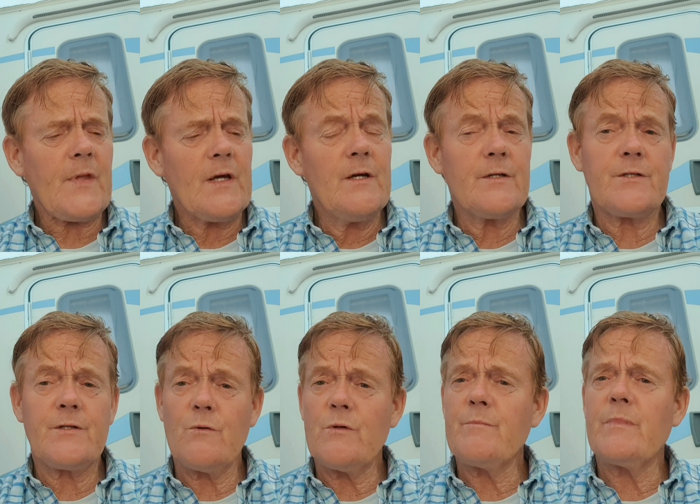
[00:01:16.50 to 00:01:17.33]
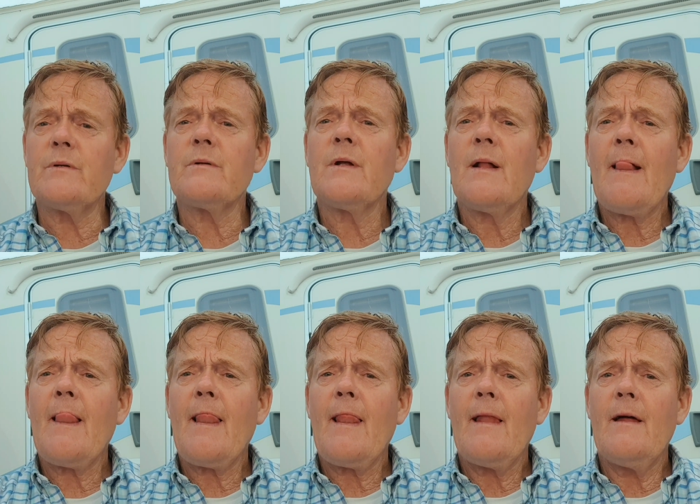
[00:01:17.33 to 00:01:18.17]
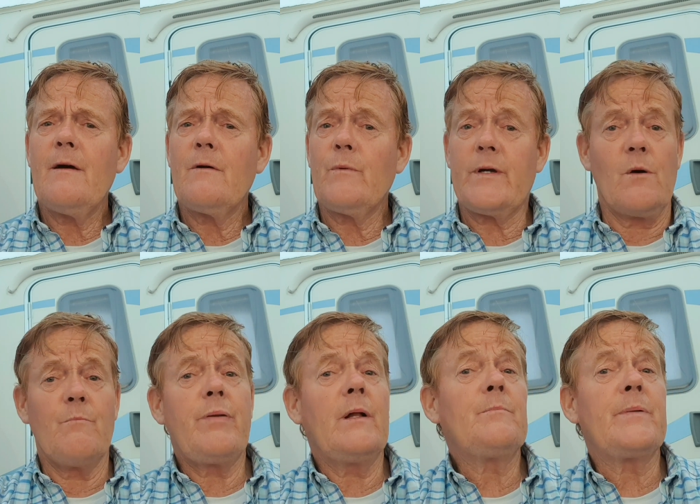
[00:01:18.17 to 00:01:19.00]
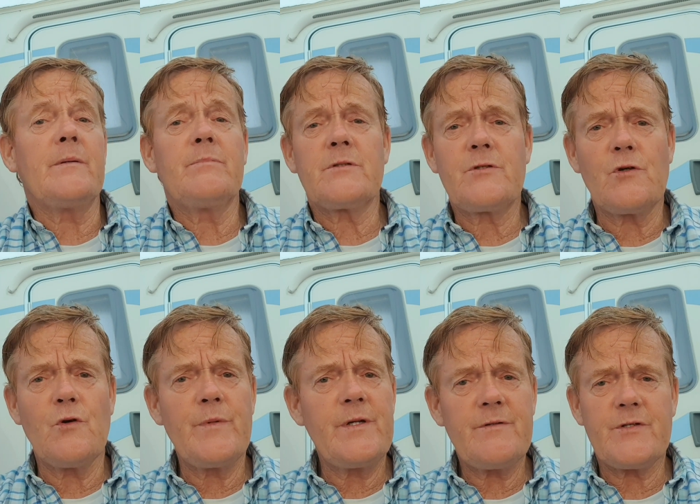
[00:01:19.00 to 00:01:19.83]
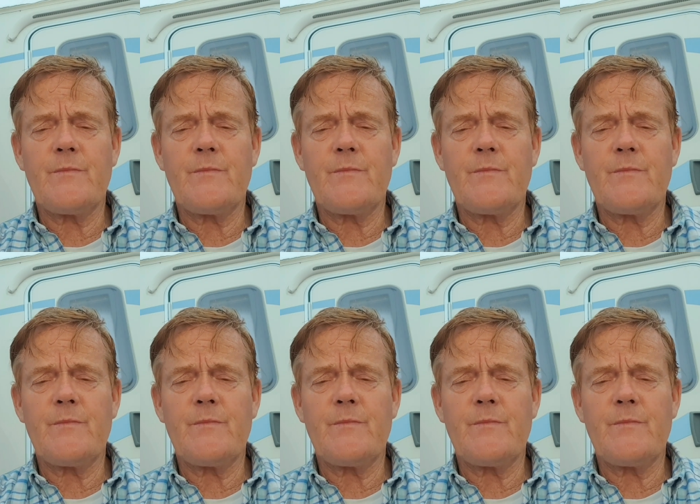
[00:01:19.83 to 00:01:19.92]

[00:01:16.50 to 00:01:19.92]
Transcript: to do it, but we compel people to come in,